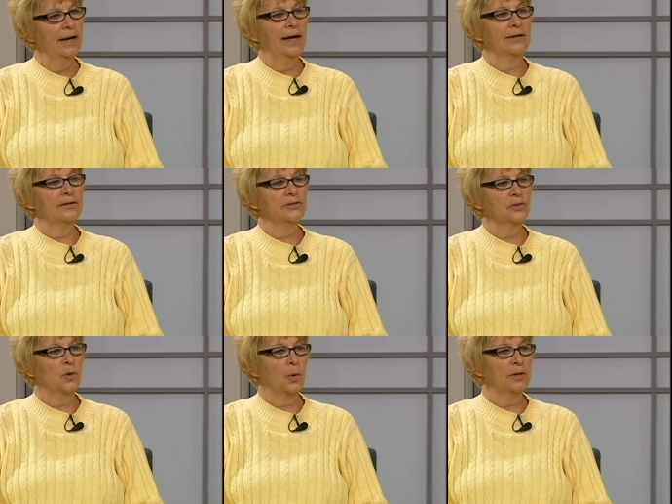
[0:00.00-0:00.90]
and also
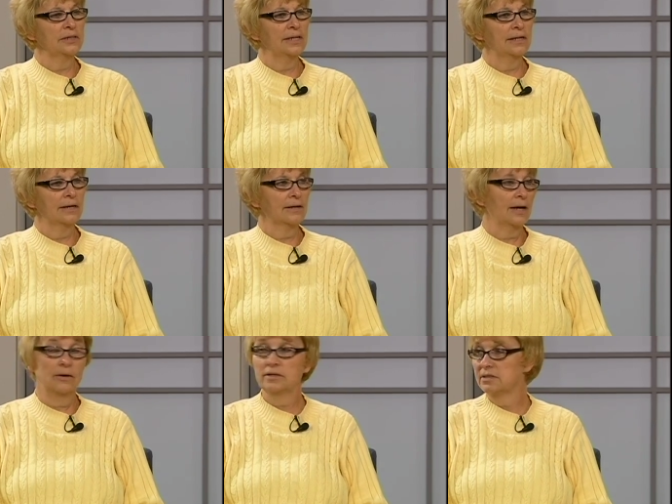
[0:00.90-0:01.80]
coordinated our
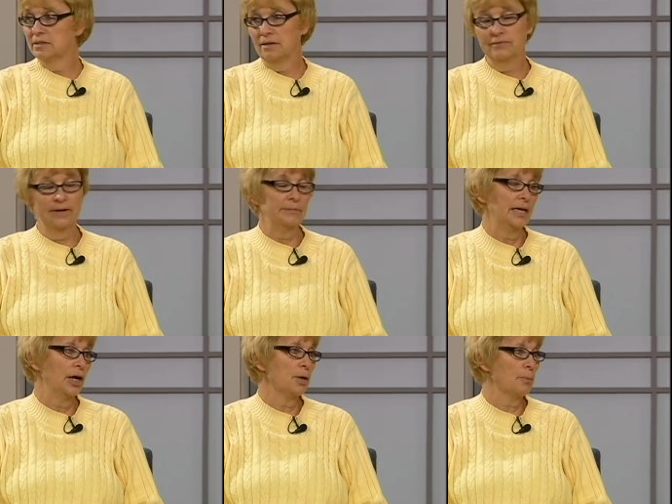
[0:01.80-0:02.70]
county's adult family
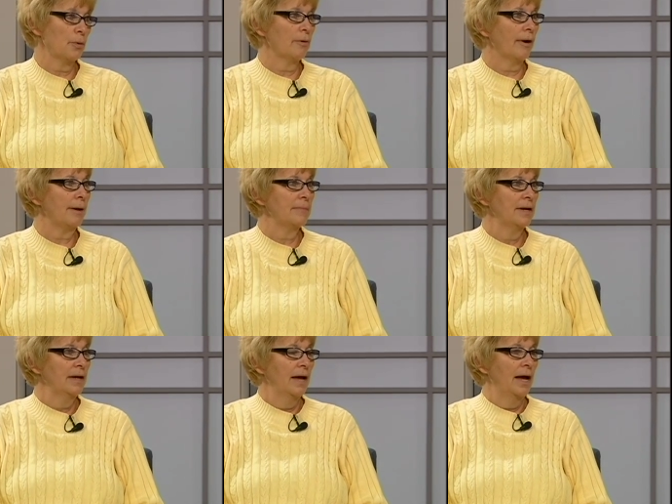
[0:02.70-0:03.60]
care program.
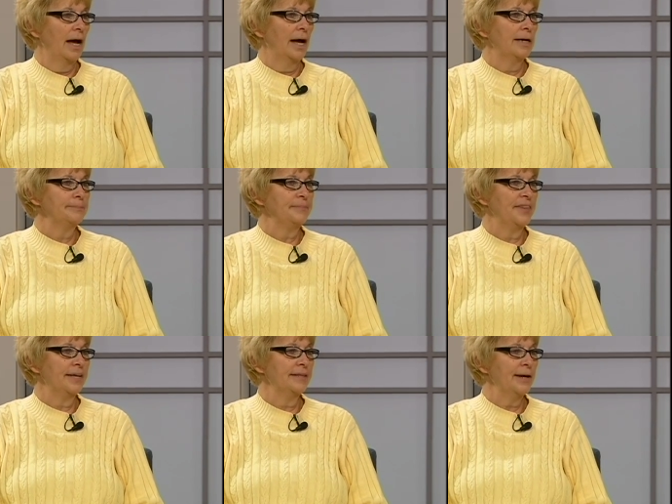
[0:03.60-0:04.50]

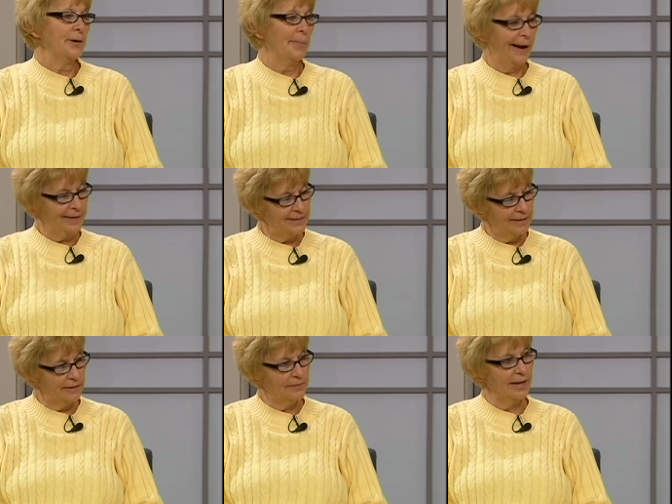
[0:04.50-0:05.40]
Then they combined
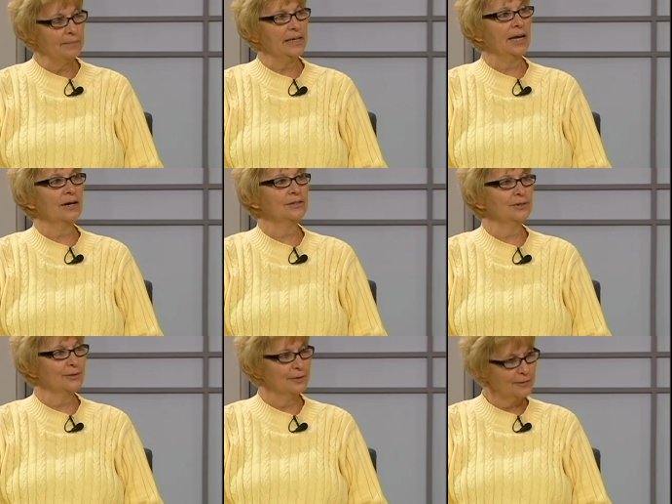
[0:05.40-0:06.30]
adult family care and
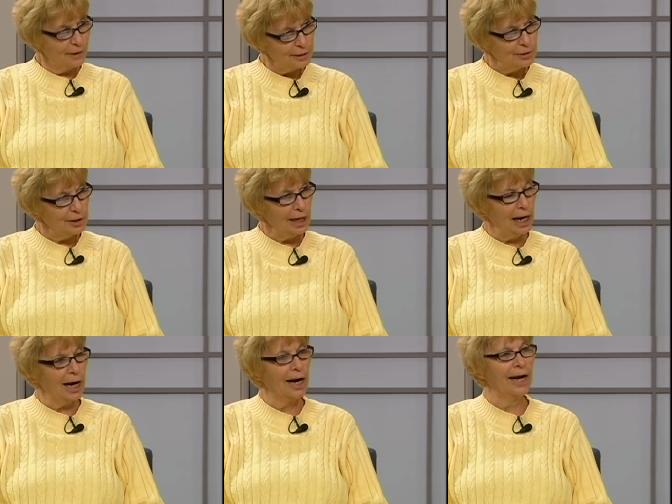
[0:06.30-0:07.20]
children's foster
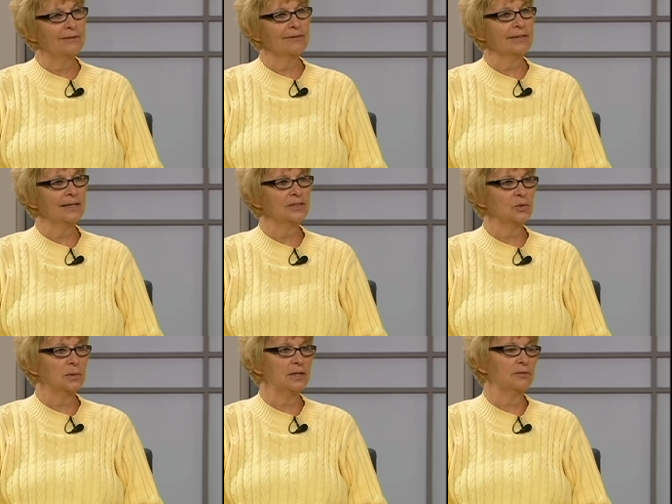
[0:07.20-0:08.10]
care, and for the last
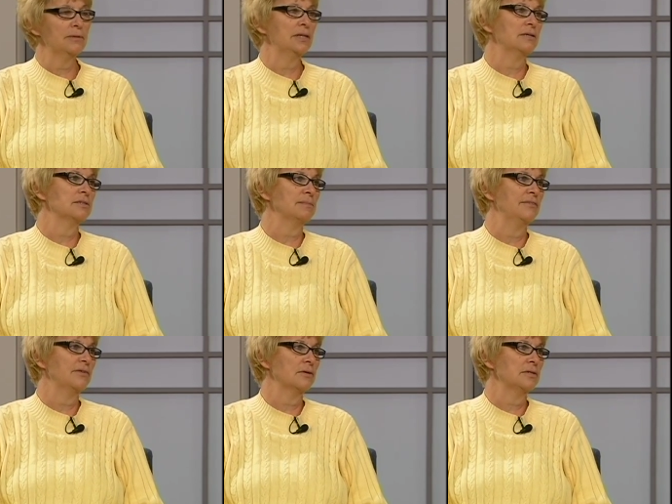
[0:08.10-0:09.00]
23 years my
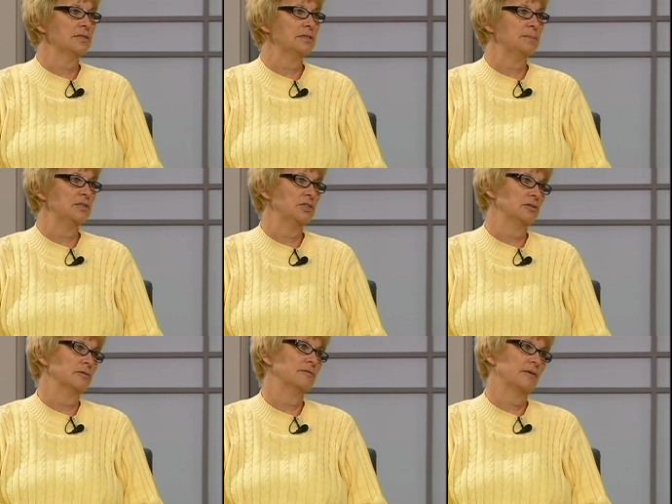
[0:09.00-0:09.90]
focus has been
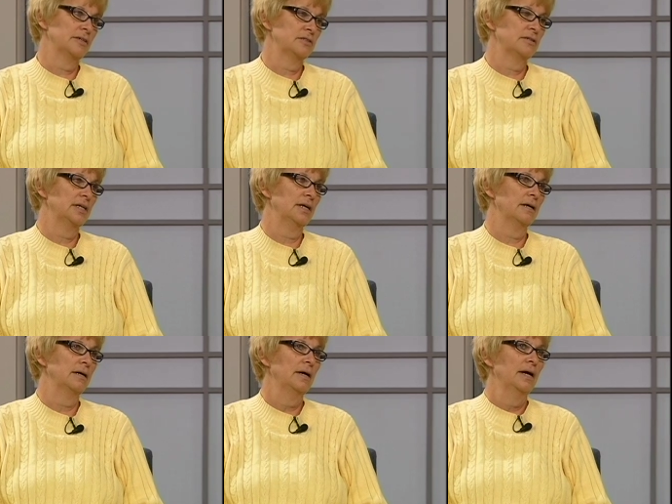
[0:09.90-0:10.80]
children's foster
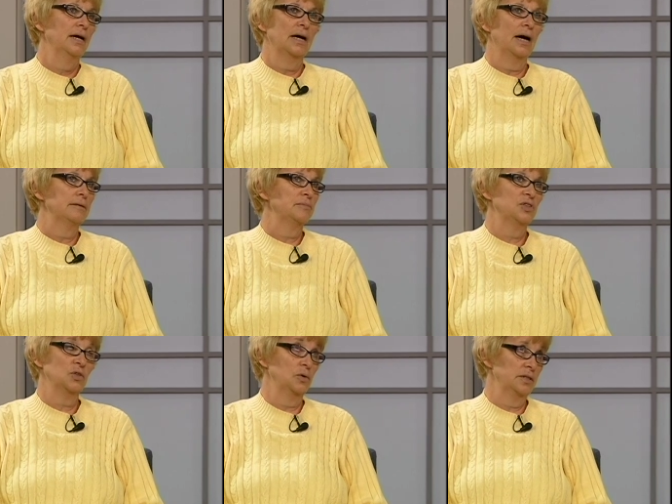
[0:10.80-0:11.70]
care,
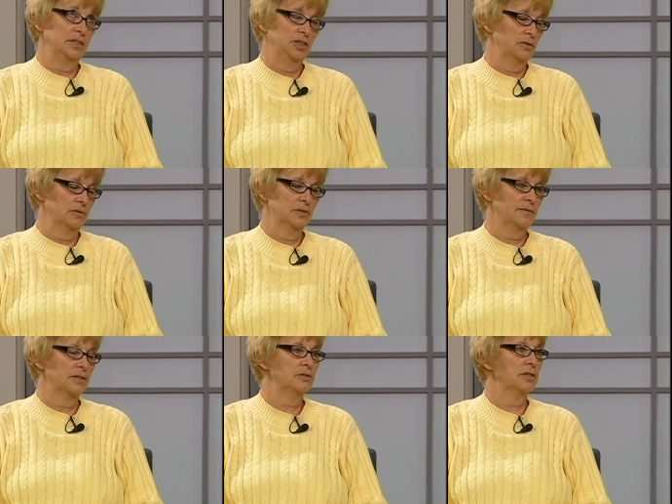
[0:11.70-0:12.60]
solely children's
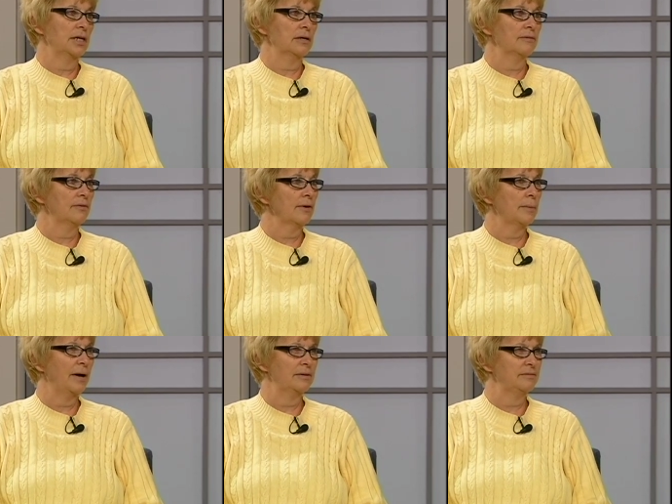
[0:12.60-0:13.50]
foster care for
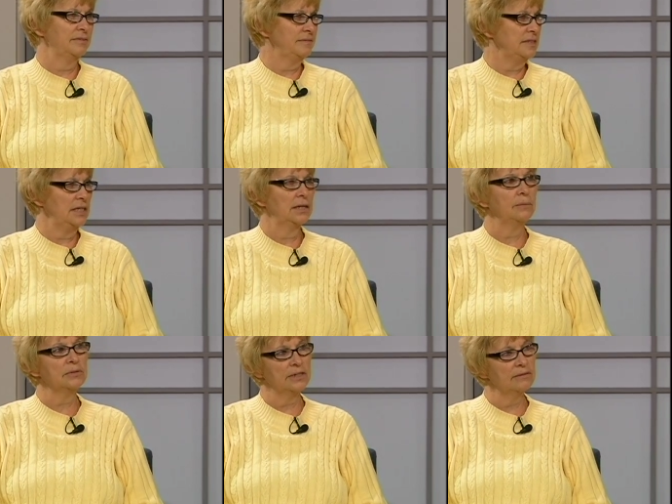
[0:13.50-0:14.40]
about 15, I
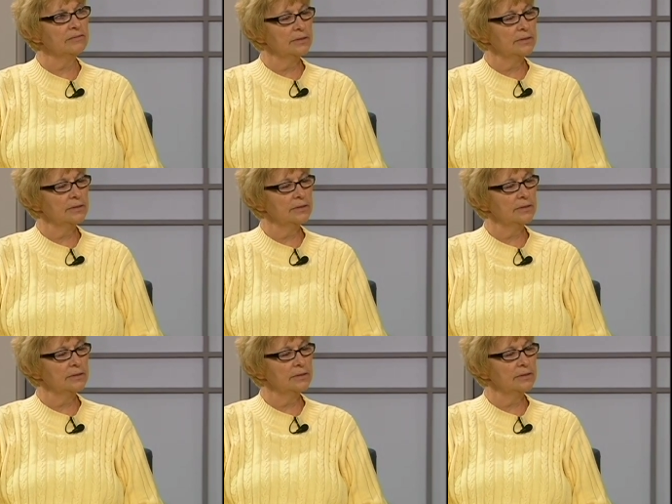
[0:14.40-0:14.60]
believe.